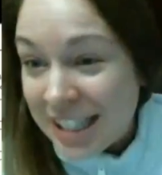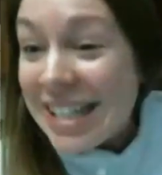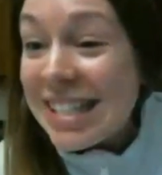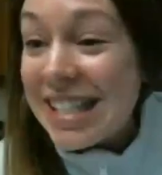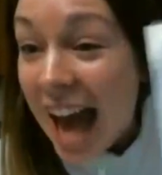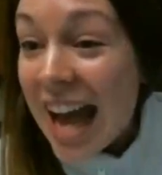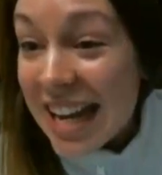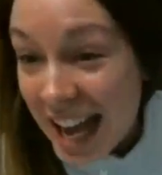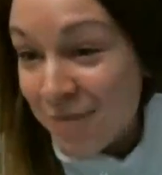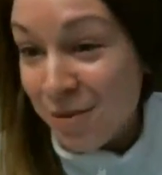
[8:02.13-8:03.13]
It is that
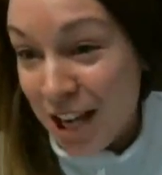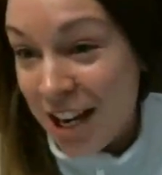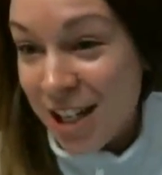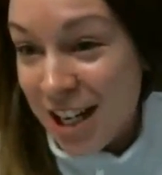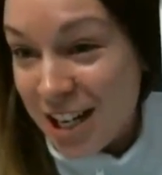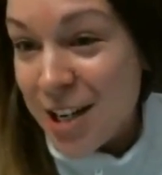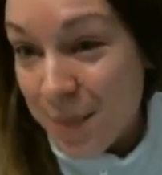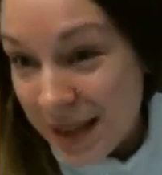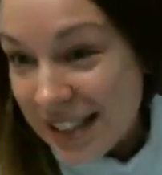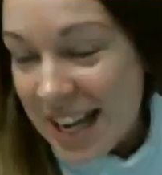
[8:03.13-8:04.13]
game-changing in your
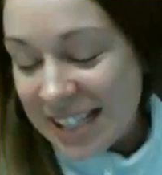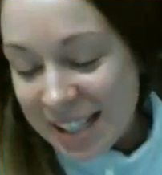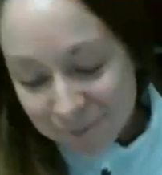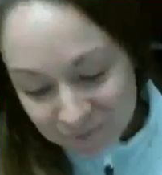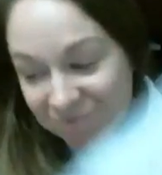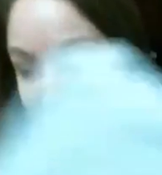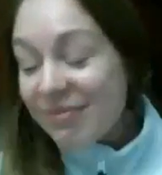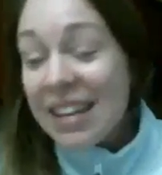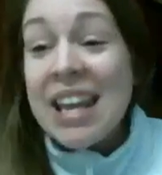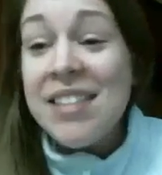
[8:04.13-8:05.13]
business.
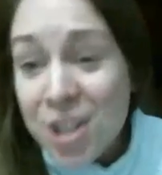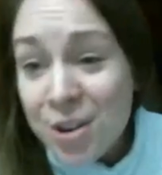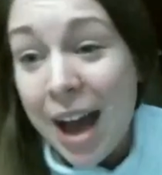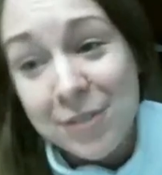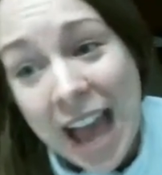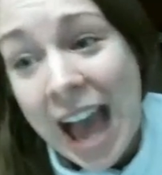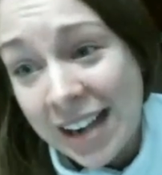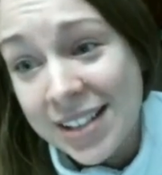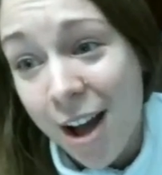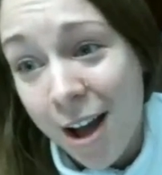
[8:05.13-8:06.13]
And then you have to
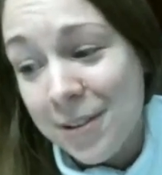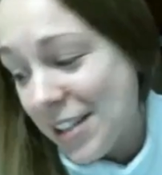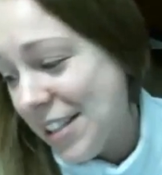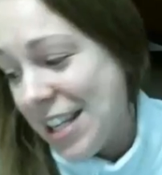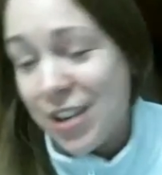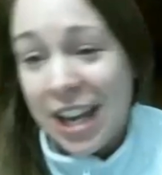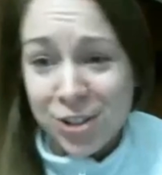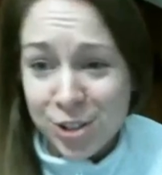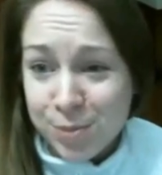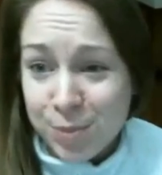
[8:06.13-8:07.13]
act, obviously. You
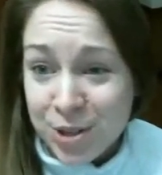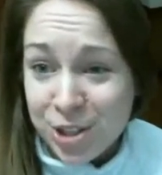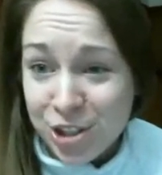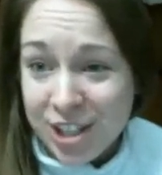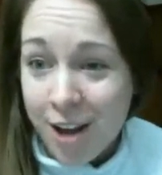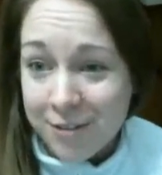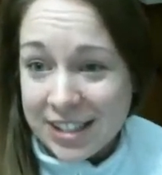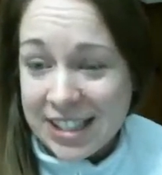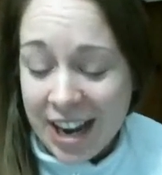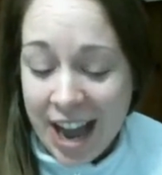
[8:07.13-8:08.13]
can't just print the sheet off and
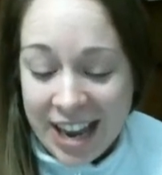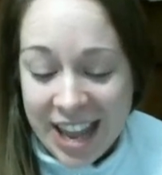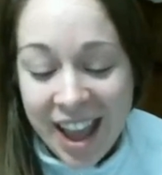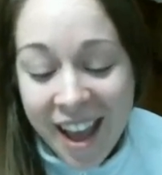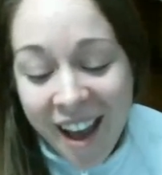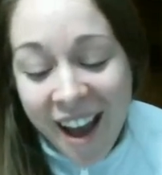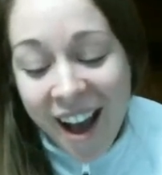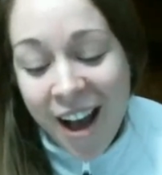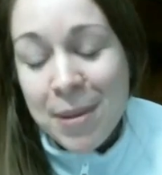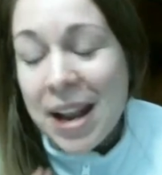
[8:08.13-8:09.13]
stare at it.
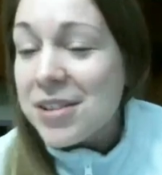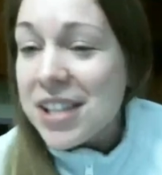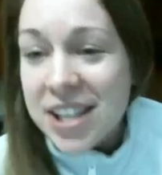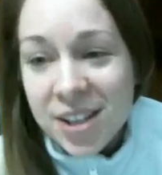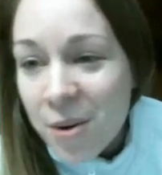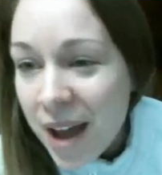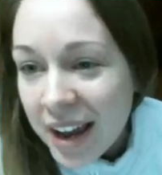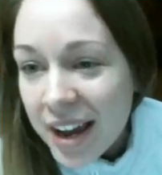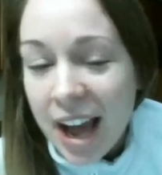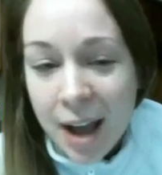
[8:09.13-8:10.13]
But I was like, you know what,
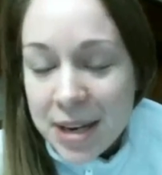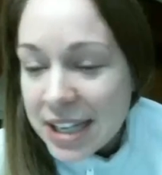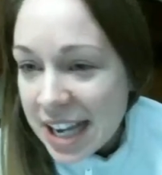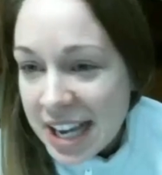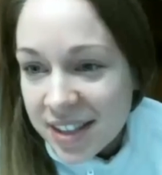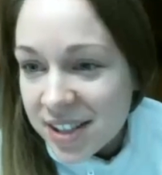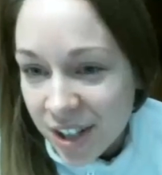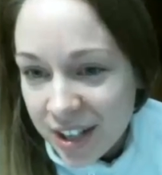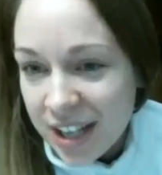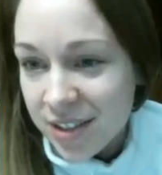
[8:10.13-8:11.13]
Eric, I'm going to take this
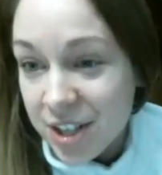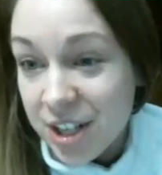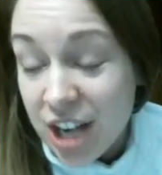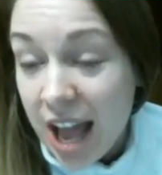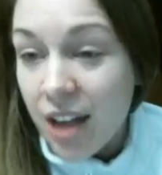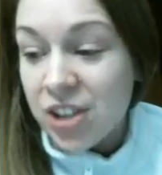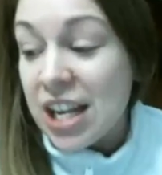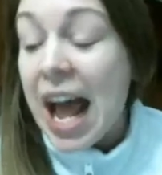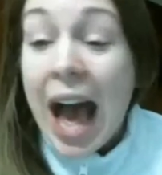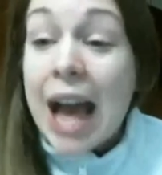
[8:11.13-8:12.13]
30 and 30 challenge,
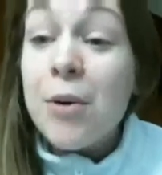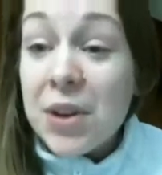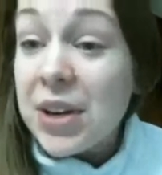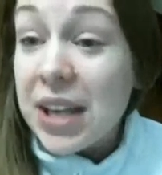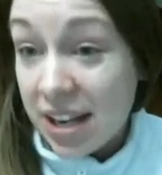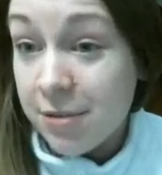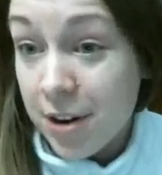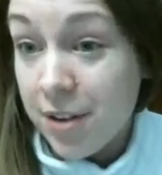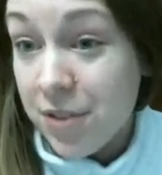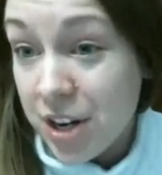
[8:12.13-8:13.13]
and I will get in
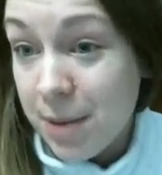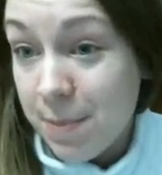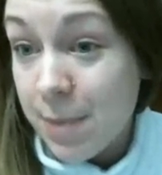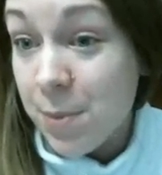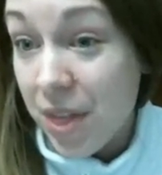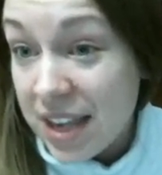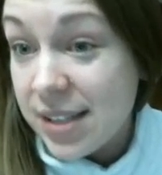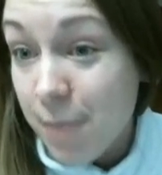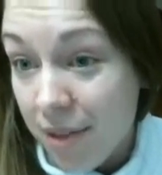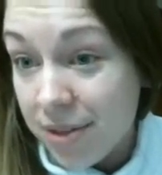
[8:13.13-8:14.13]
front of 30 people this
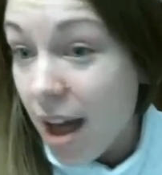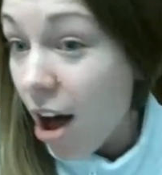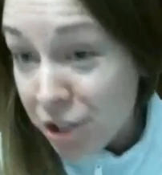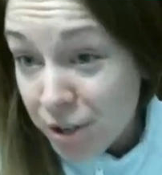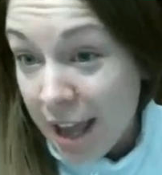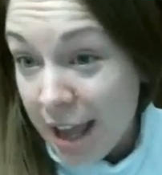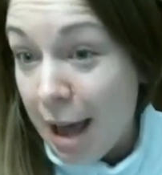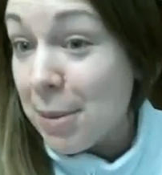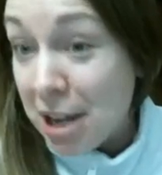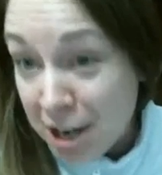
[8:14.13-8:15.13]
month. I'll do it.
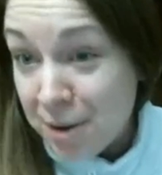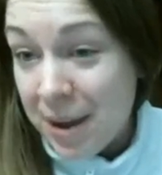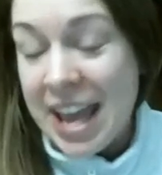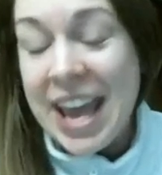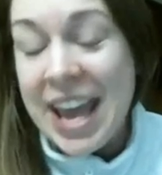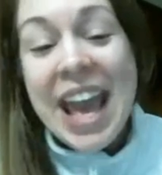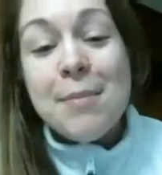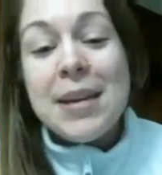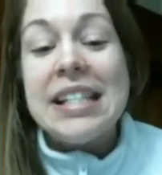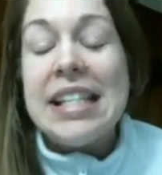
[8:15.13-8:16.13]
I'm going to do it.
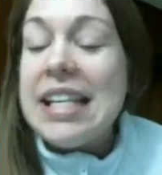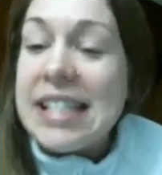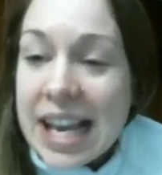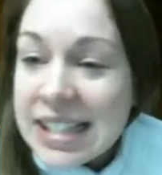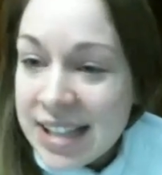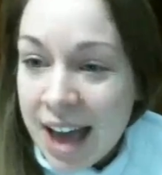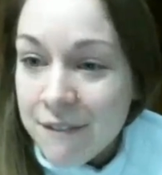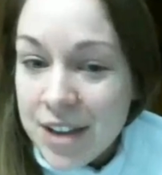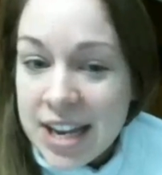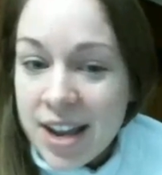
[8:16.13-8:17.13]
Because he says in
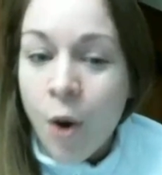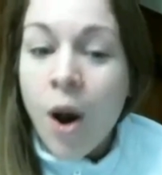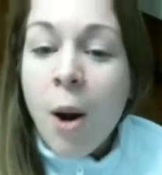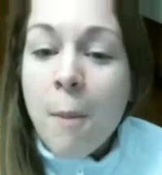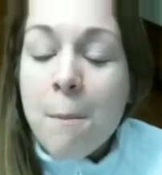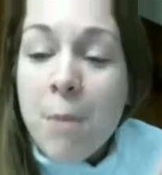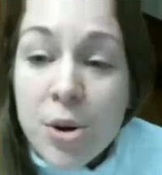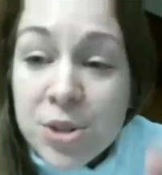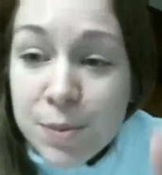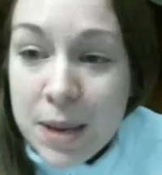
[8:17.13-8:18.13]
that video,
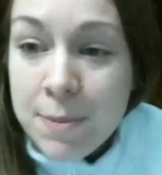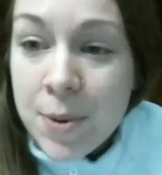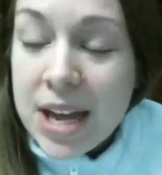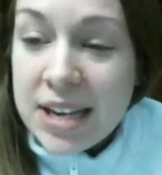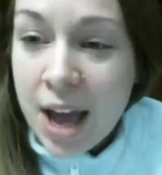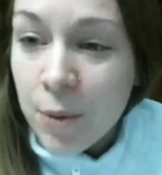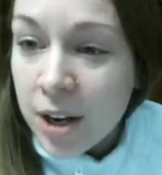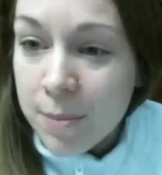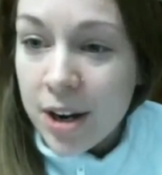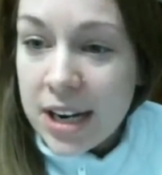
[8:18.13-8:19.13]
most people in
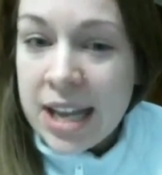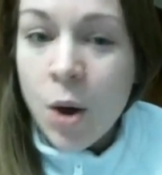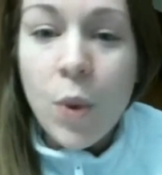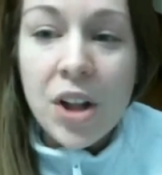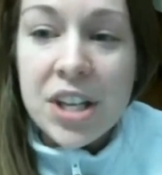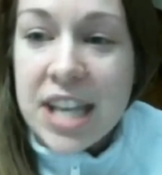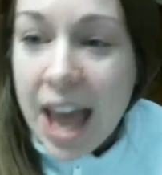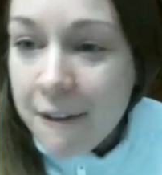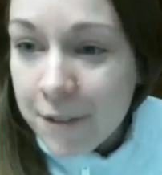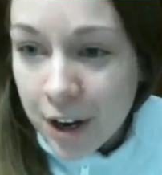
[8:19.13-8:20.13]
network marketing will
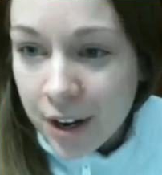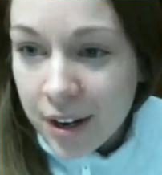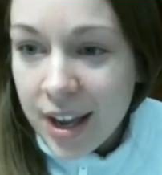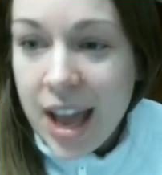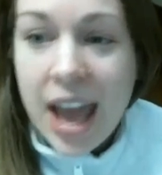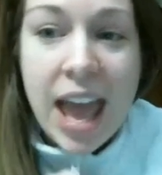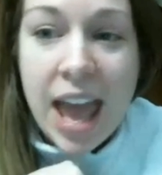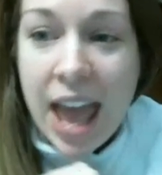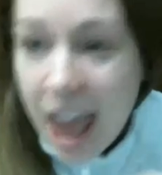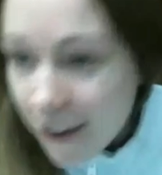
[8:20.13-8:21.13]
never,
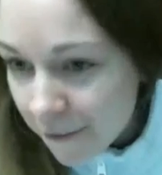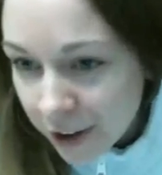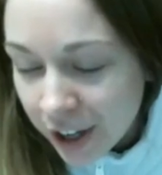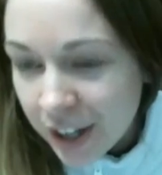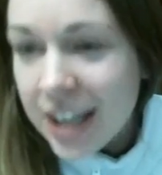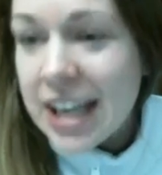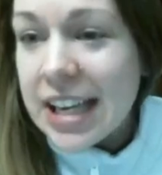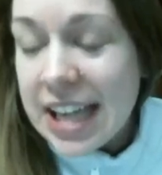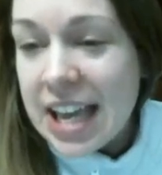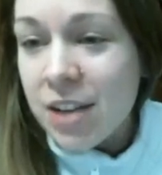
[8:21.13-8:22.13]
ever
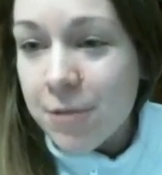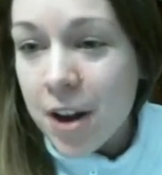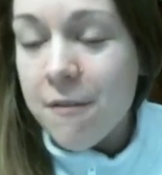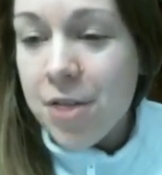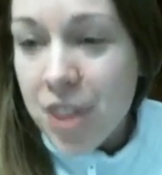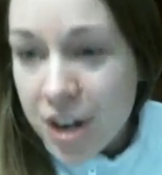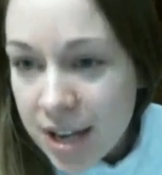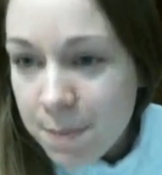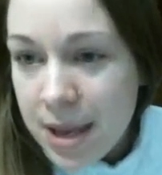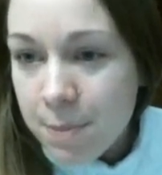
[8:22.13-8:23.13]
get in front of
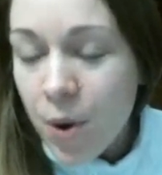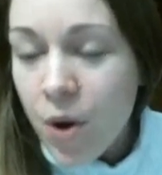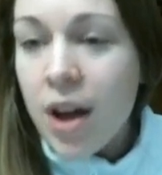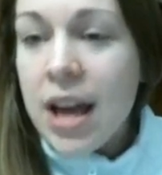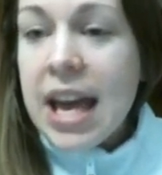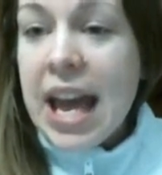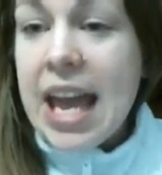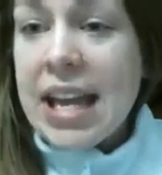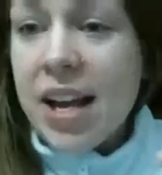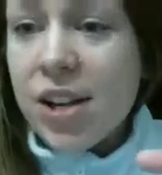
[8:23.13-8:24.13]
30 people
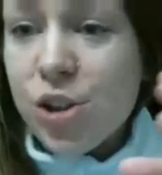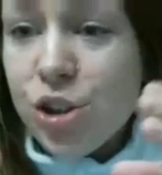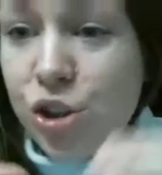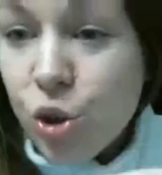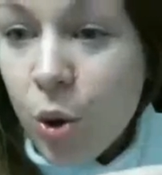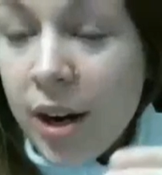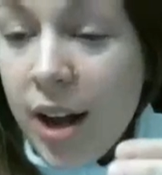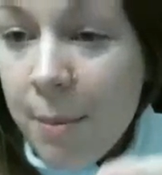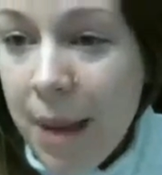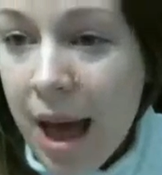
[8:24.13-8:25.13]
in a short
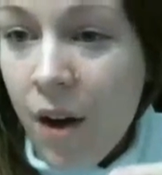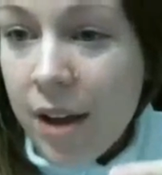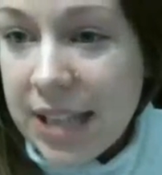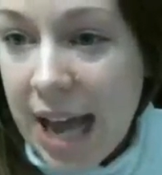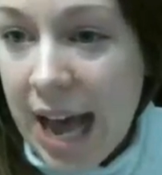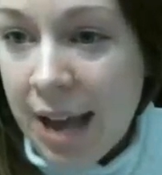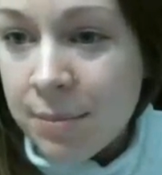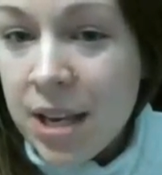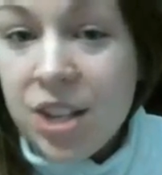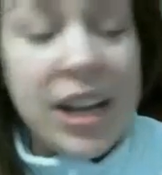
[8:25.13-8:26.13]
amount of
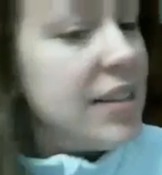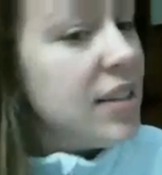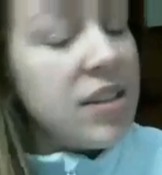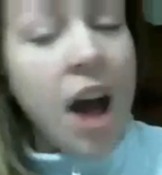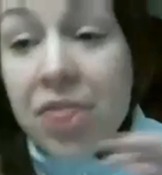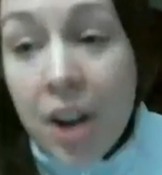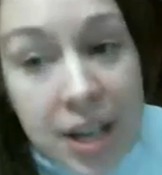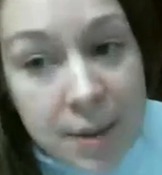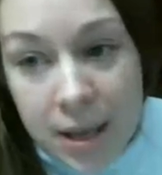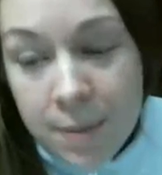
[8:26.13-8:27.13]
time. You guys, it's not
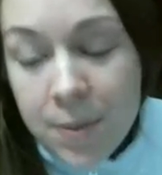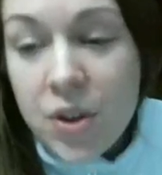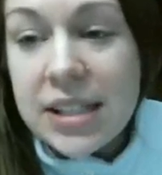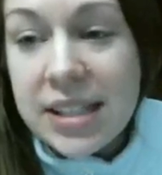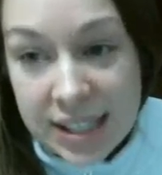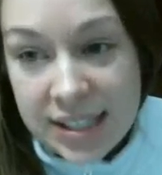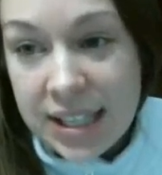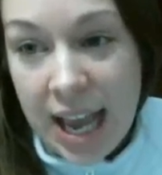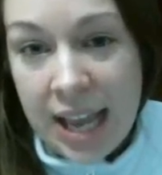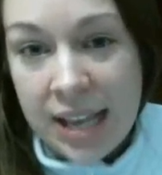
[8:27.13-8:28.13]
30 people in
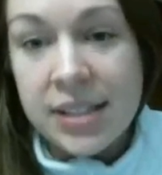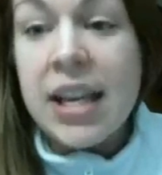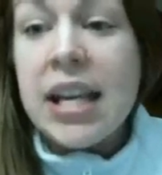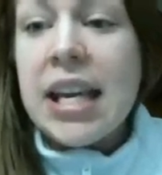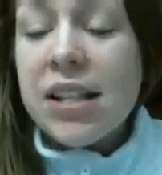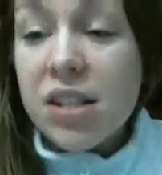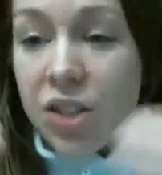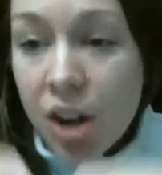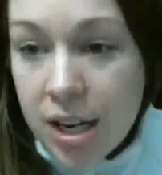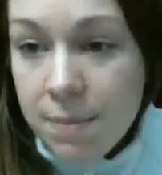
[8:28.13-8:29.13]
60 days. It's
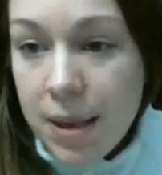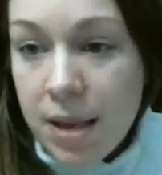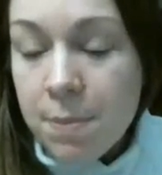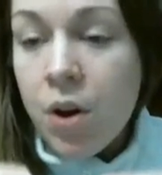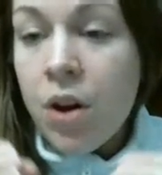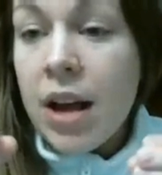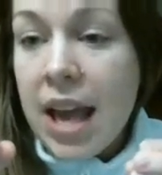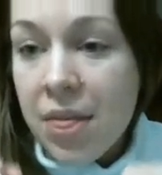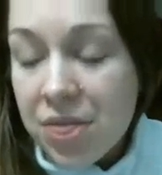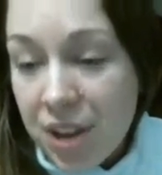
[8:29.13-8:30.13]
30 people
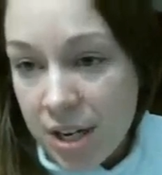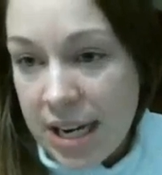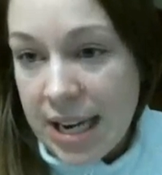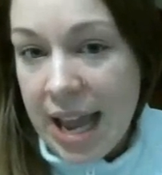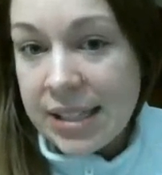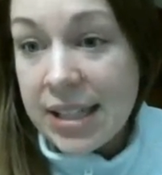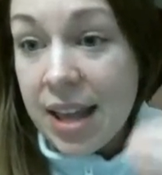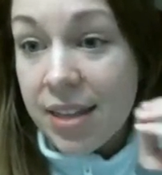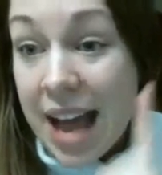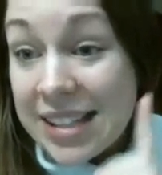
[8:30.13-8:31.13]
in 30 days.
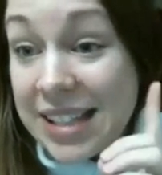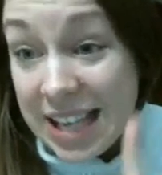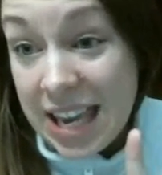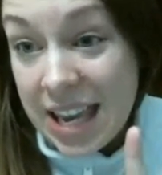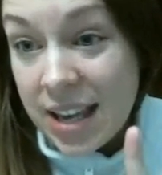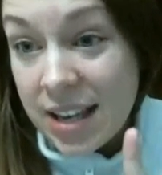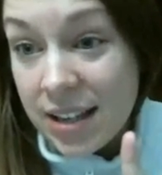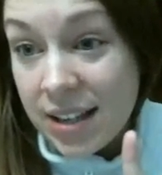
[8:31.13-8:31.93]
That's the key.